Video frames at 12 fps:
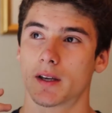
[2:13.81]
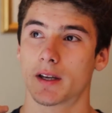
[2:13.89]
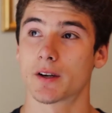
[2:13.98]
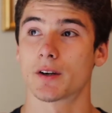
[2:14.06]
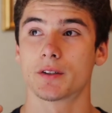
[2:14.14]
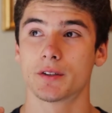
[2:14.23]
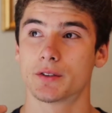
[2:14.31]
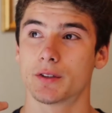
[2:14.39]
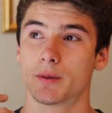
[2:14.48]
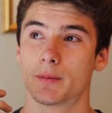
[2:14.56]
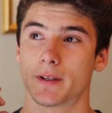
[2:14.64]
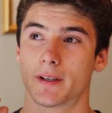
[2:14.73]
Here on
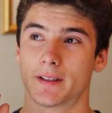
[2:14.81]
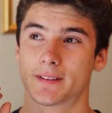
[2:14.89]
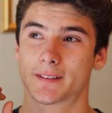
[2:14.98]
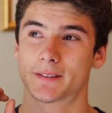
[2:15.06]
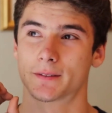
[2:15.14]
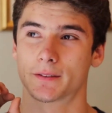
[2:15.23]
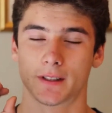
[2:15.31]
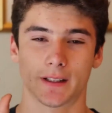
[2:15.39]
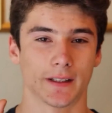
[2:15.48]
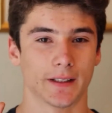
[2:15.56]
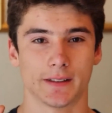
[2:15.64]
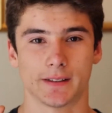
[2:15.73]
YouTube, it's
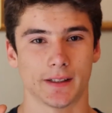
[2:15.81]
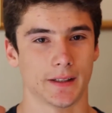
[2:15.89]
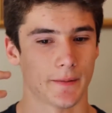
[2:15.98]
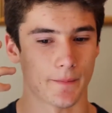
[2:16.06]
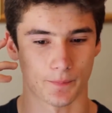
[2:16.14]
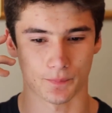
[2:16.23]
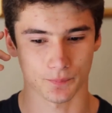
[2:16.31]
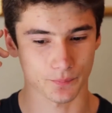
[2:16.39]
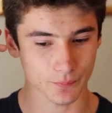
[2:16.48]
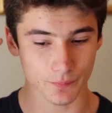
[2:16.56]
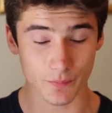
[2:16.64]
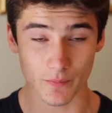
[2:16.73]
really easy,
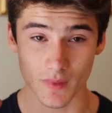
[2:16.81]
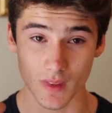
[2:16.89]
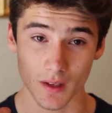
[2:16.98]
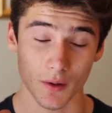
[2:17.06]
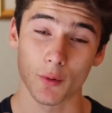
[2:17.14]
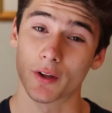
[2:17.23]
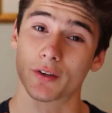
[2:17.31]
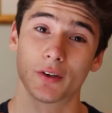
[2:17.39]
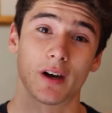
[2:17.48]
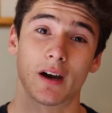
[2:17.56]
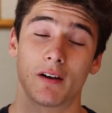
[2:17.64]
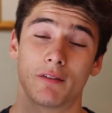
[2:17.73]

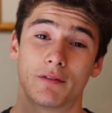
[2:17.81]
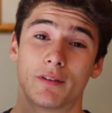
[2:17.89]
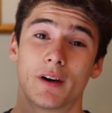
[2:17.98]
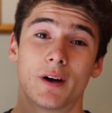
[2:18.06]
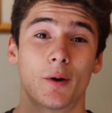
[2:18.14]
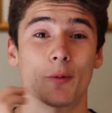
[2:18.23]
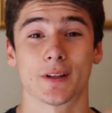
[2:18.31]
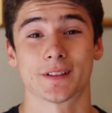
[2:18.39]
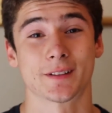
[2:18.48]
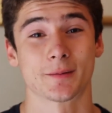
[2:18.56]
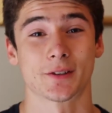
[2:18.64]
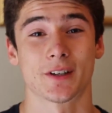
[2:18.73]
whether you have
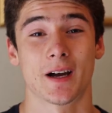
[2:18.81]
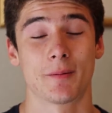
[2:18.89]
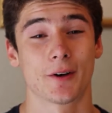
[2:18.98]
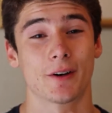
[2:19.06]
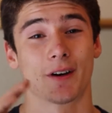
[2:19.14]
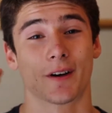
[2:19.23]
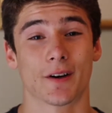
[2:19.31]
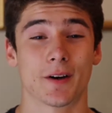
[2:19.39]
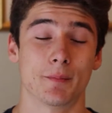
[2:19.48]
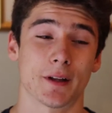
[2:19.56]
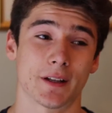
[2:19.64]
one subscriber or a